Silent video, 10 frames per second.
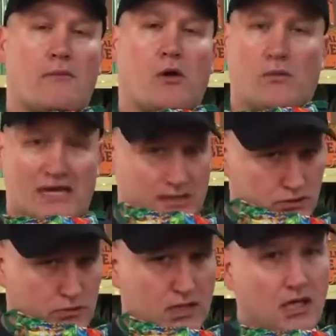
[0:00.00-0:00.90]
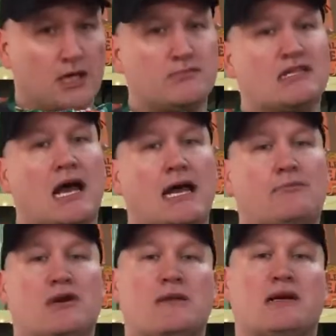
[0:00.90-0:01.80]
we can do curbside,
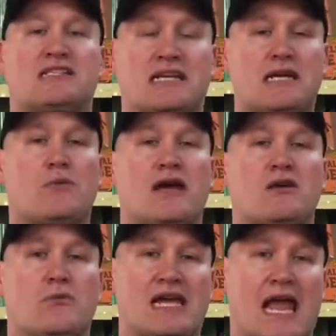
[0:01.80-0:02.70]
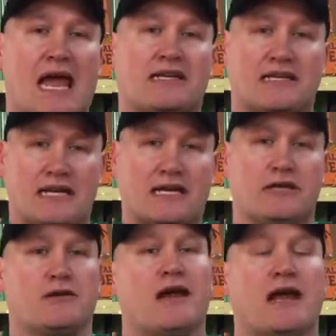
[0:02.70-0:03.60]
pretty much any way that we can to get it in
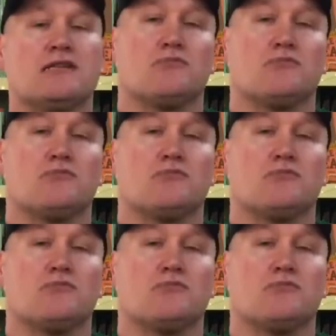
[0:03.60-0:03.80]
your hands.